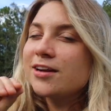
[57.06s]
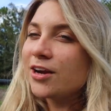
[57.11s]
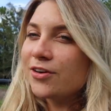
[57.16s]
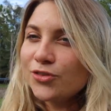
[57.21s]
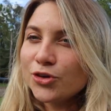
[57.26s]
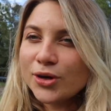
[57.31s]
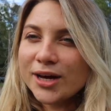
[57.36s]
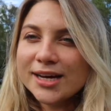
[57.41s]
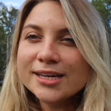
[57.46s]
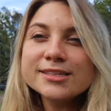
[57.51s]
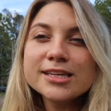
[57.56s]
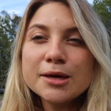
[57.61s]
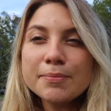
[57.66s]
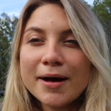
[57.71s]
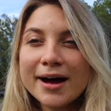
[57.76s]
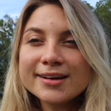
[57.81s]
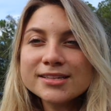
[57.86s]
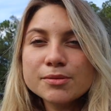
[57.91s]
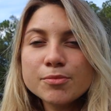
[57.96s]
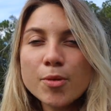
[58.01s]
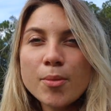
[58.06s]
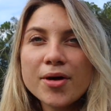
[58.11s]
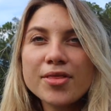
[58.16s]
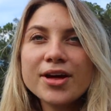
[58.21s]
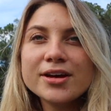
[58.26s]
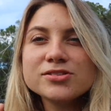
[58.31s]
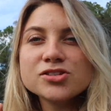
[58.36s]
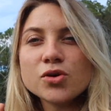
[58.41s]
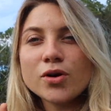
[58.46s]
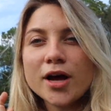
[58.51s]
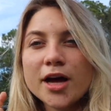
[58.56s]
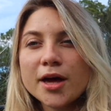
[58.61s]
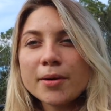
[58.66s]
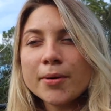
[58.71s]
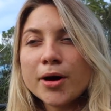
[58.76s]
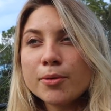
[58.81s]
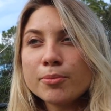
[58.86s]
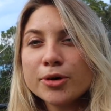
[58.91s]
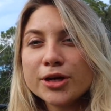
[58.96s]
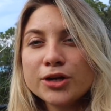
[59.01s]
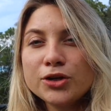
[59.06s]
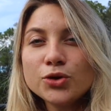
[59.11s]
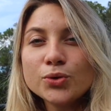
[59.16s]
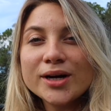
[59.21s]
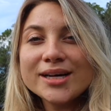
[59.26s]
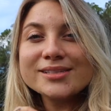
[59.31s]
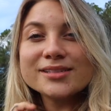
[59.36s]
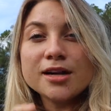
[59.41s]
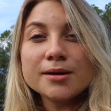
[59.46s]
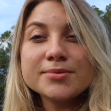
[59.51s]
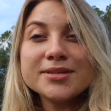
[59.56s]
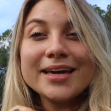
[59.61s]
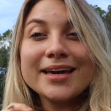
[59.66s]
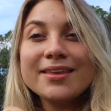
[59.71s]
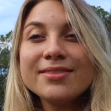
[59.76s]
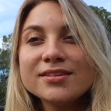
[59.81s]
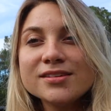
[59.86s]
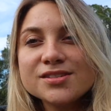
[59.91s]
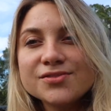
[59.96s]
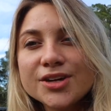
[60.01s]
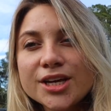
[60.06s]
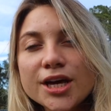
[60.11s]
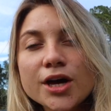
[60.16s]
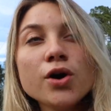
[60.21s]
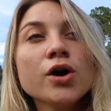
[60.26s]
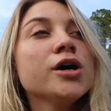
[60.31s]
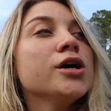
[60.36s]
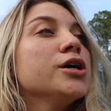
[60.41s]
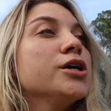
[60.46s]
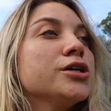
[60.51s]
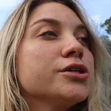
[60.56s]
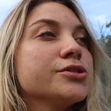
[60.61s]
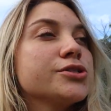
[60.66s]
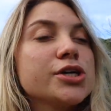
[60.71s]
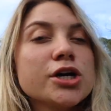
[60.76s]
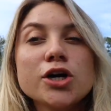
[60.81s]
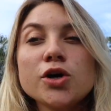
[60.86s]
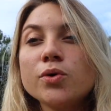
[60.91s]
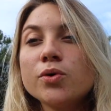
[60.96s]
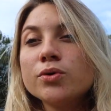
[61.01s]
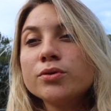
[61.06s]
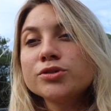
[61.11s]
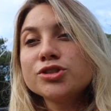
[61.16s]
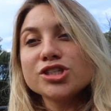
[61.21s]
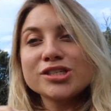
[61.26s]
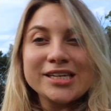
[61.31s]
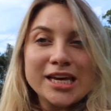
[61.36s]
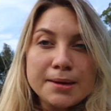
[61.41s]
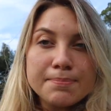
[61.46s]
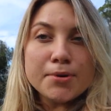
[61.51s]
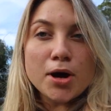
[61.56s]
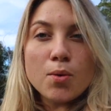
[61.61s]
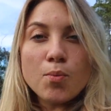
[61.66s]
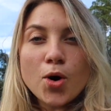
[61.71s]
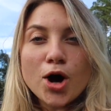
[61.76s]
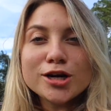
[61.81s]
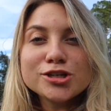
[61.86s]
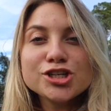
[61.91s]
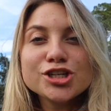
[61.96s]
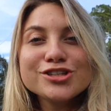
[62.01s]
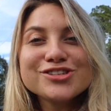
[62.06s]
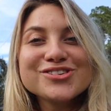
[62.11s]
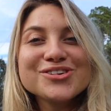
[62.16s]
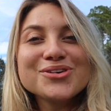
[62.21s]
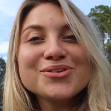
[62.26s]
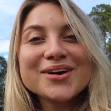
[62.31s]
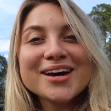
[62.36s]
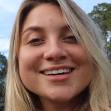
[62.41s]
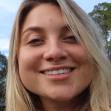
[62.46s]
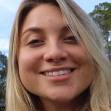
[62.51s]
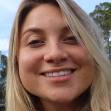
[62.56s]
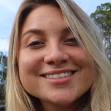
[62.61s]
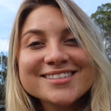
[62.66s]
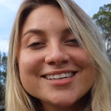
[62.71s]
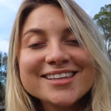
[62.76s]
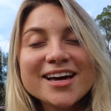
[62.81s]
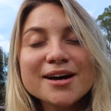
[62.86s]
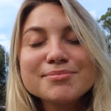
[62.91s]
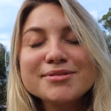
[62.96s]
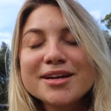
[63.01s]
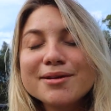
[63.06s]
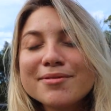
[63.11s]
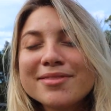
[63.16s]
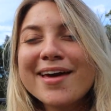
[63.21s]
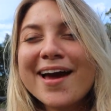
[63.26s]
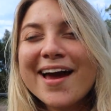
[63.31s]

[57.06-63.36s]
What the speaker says: A ton of you guys keep asking me about that, so I am bringing you guys an update in this video. So just keep on watching so you guys can see the update on